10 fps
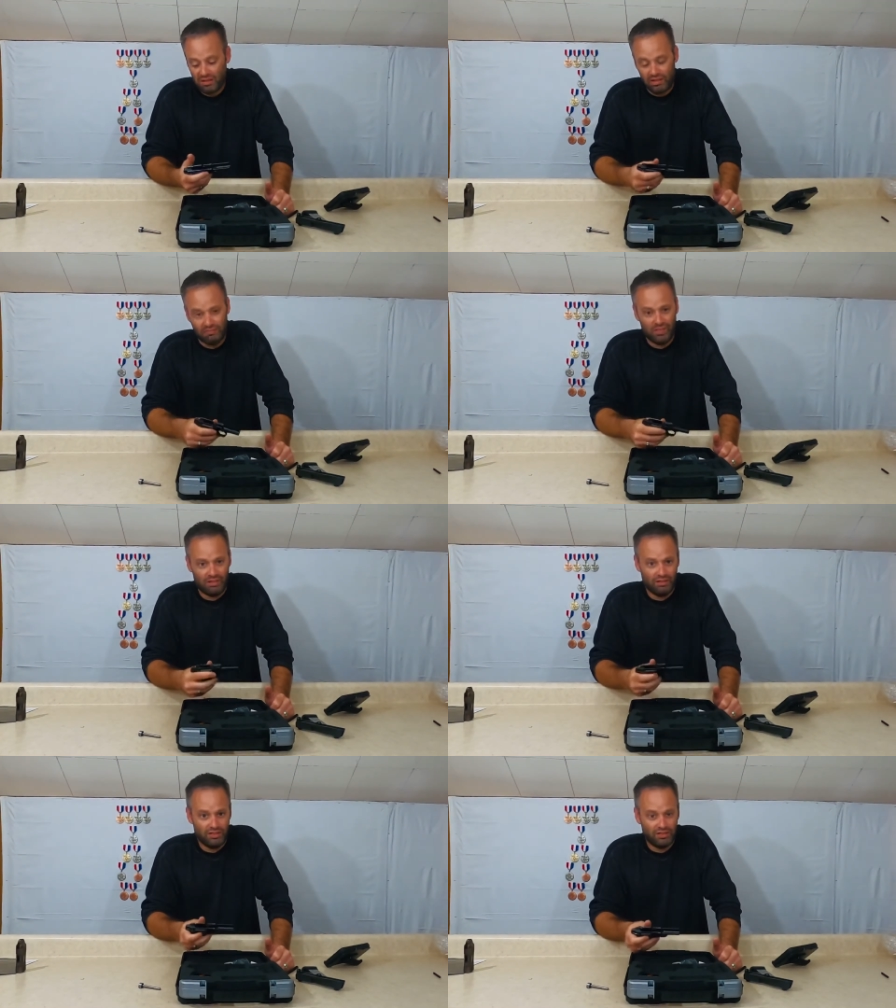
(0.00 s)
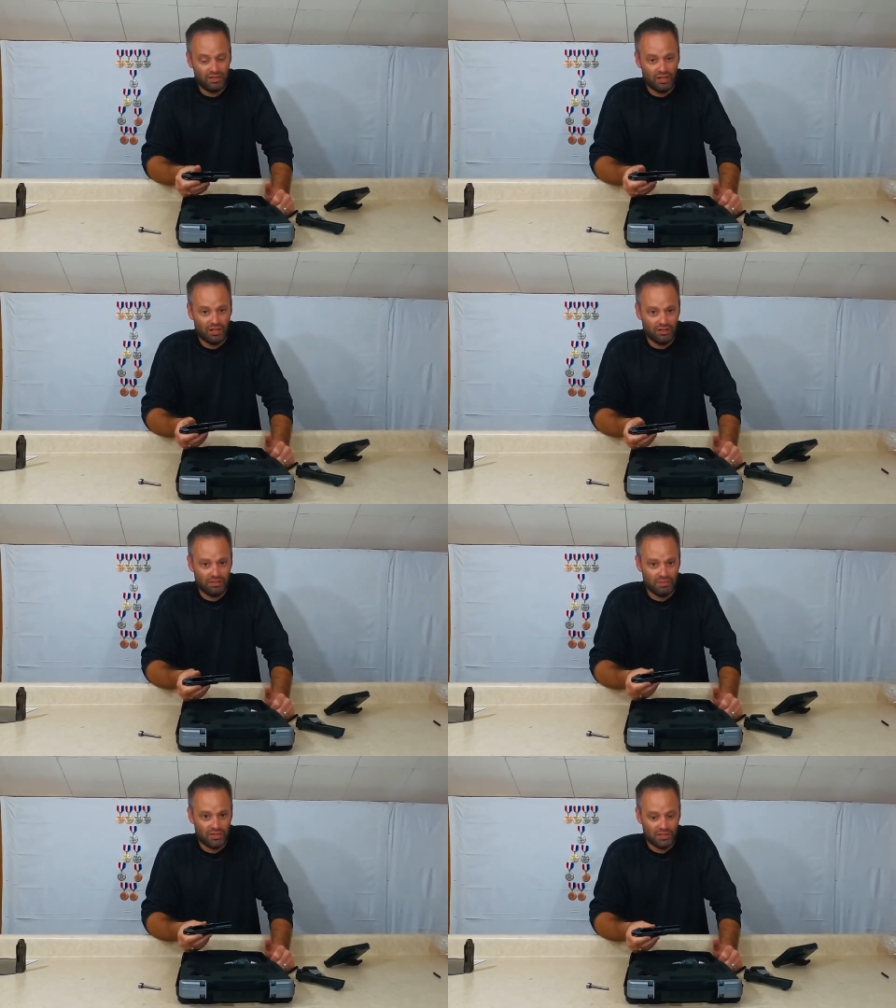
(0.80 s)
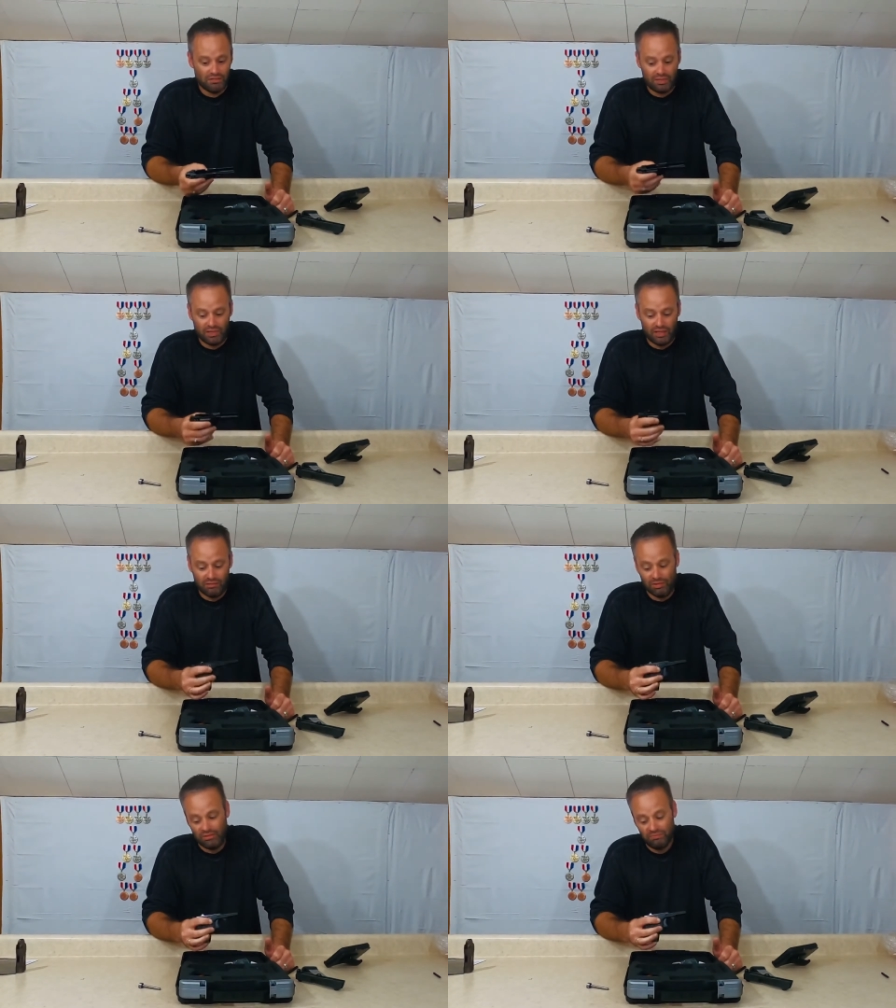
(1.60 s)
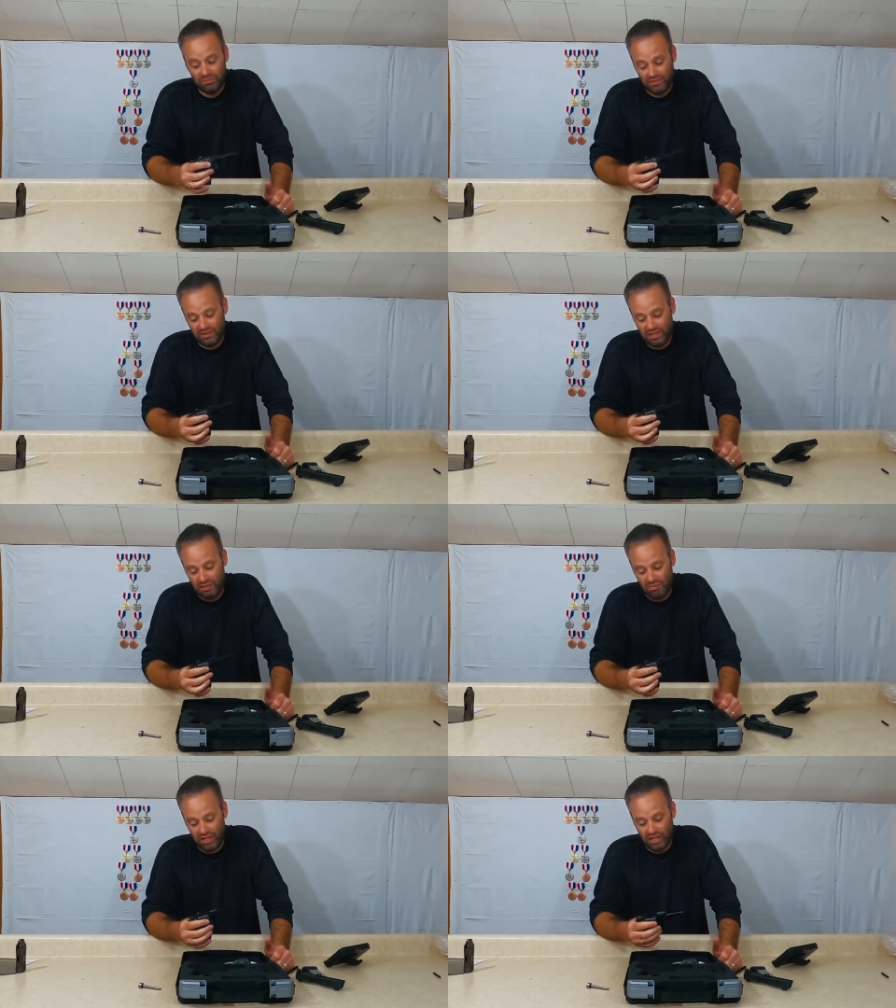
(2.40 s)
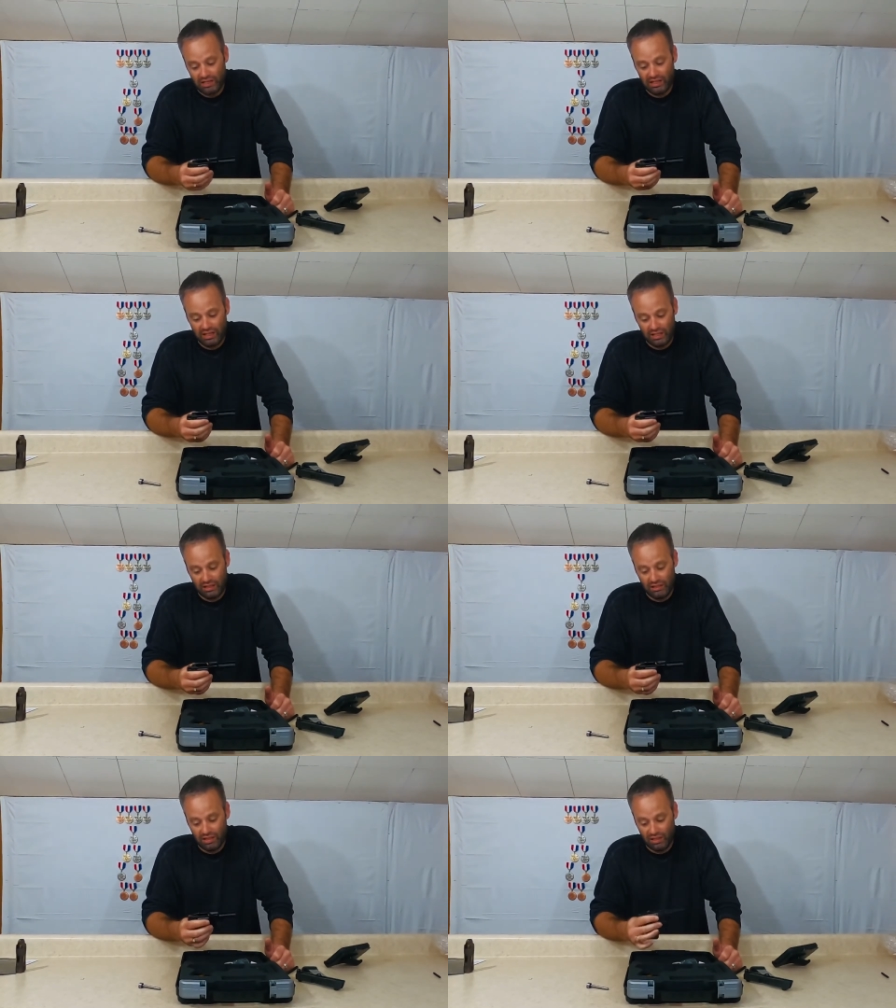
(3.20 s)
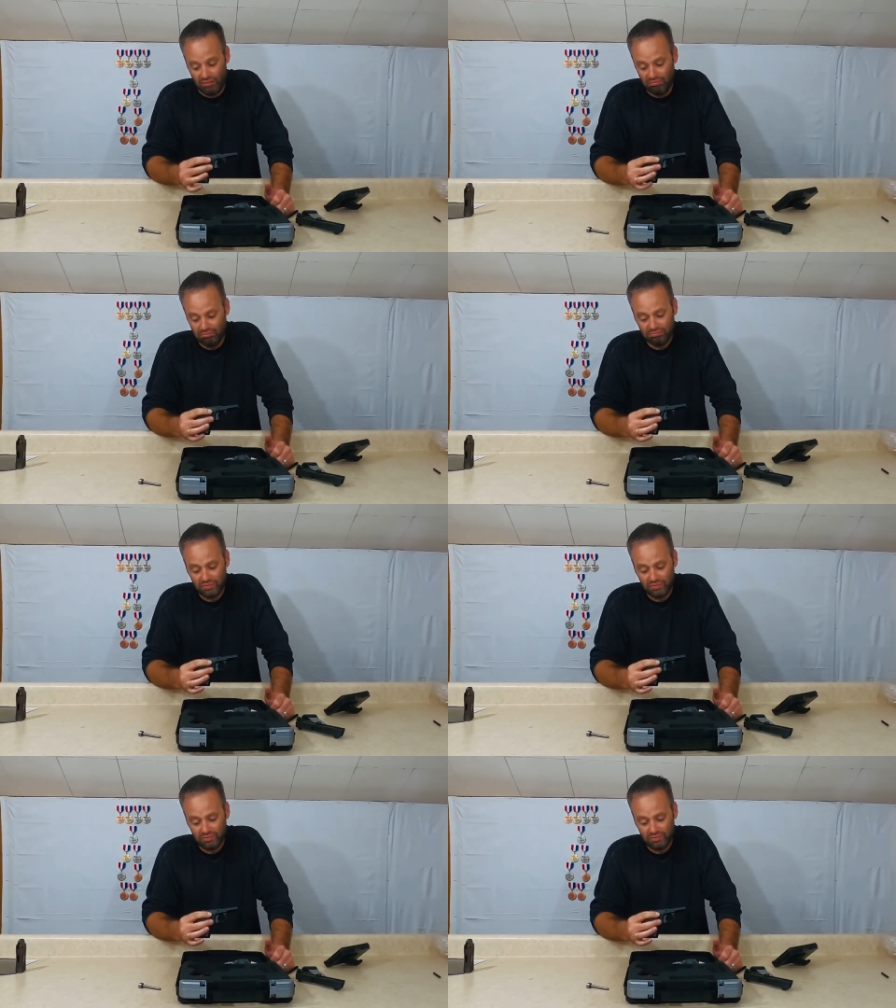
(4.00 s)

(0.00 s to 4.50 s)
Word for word: They immediately uh, sent me a shipping label, sent it back, and um,